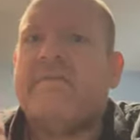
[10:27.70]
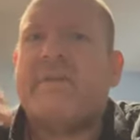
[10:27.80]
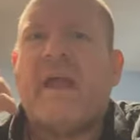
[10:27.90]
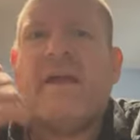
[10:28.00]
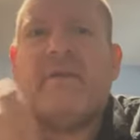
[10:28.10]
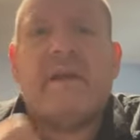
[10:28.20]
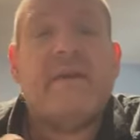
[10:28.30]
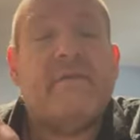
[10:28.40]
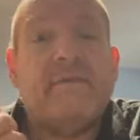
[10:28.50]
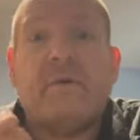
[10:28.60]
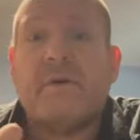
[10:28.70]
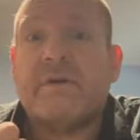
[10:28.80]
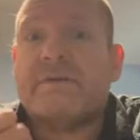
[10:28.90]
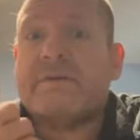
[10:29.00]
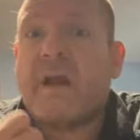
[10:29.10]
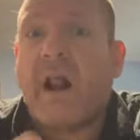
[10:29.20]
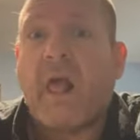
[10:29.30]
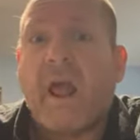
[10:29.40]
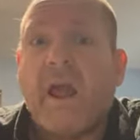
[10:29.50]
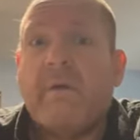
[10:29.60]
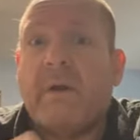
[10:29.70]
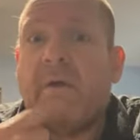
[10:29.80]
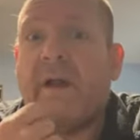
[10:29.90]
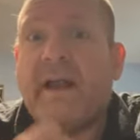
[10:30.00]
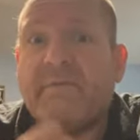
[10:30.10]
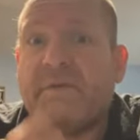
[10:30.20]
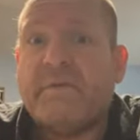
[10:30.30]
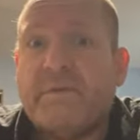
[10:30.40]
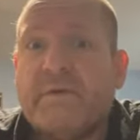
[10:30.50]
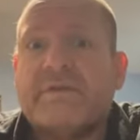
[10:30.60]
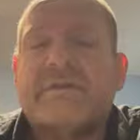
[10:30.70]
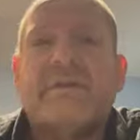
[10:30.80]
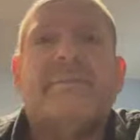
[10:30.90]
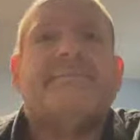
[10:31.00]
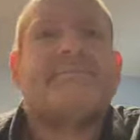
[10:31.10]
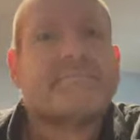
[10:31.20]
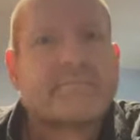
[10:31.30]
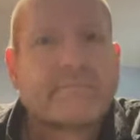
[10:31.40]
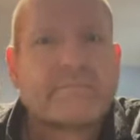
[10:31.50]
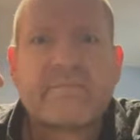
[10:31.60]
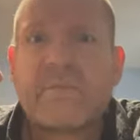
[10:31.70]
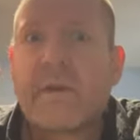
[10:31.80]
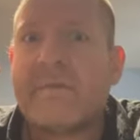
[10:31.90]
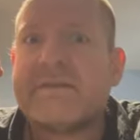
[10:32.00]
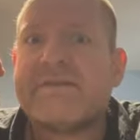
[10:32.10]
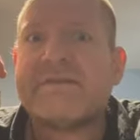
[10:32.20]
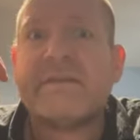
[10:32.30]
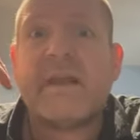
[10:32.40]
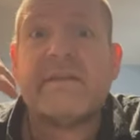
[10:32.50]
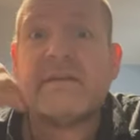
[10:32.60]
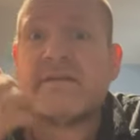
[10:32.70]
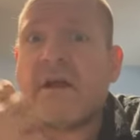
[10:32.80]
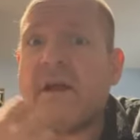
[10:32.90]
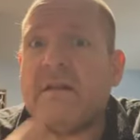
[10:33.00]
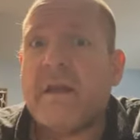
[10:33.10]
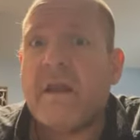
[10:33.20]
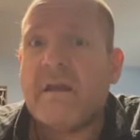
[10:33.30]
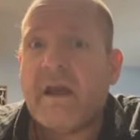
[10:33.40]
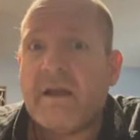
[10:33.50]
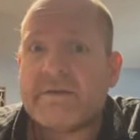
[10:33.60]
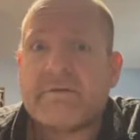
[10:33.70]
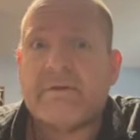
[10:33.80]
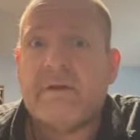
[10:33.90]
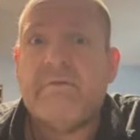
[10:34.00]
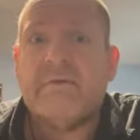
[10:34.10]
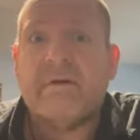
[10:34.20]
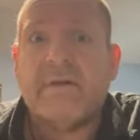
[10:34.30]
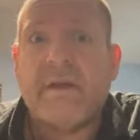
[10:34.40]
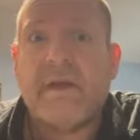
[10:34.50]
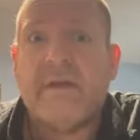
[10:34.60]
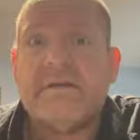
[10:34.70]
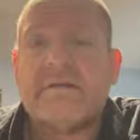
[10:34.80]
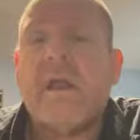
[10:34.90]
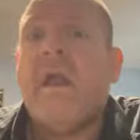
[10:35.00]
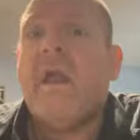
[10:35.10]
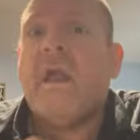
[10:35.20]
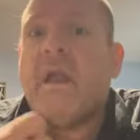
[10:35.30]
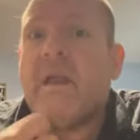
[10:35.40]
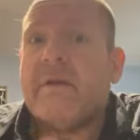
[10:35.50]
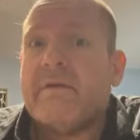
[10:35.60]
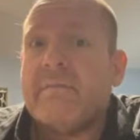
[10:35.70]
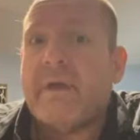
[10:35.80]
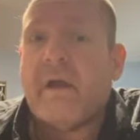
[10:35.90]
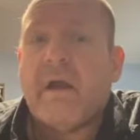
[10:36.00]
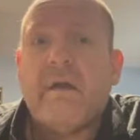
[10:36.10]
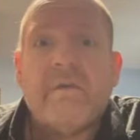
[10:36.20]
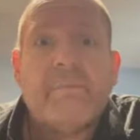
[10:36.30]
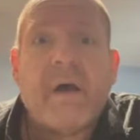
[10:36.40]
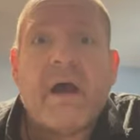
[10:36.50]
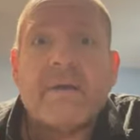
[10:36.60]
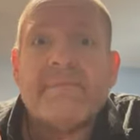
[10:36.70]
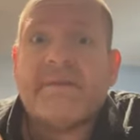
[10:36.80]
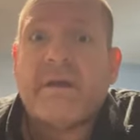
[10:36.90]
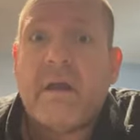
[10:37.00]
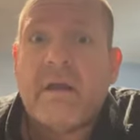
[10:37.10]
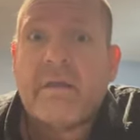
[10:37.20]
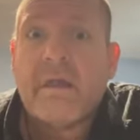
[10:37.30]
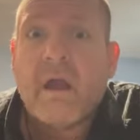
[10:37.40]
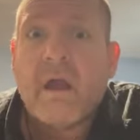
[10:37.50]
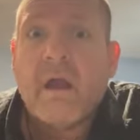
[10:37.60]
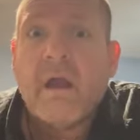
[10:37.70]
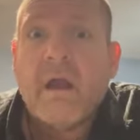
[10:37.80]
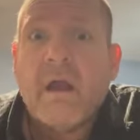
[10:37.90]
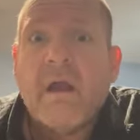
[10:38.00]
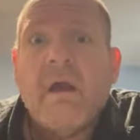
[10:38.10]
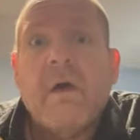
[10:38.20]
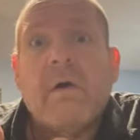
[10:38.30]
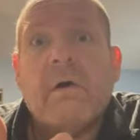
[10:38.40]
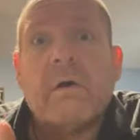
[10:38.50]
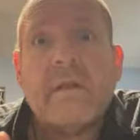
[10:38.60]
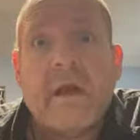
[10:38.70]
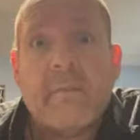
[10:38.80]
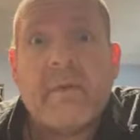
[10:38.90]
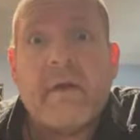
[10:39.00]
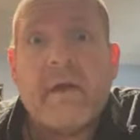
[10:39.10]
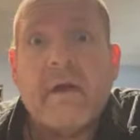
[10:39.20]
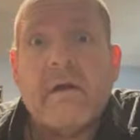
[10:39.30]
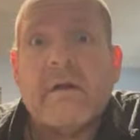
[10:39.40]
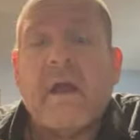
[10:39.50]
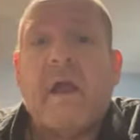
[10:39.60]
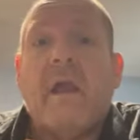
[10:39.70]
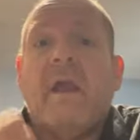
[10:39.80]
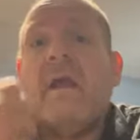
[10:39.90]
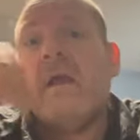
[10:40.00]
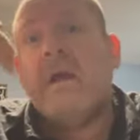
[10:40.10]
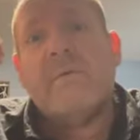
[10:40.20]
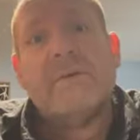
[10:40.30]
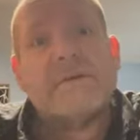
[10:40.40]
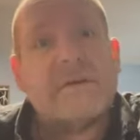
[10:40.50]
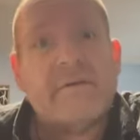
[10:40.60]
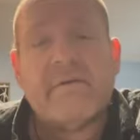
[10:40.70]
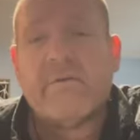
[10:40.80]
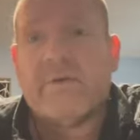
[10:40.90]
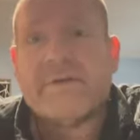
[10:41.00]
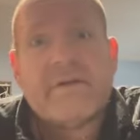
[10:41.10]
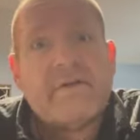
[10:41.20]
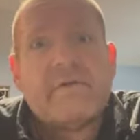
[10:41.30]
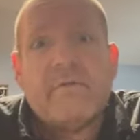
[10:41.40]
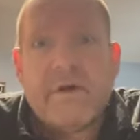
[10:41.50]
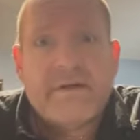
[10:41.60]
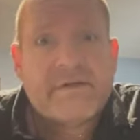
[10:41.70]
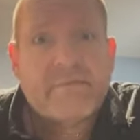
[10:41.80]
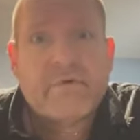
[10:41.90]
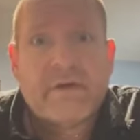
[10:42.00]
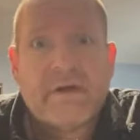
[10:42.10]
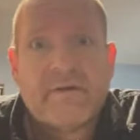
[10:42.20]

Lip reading: have to have any force, okay? We don't have to force it, but just let the tongue lay naturally where it lays, either behind the bottom teeth or lip, okay? Which either one is more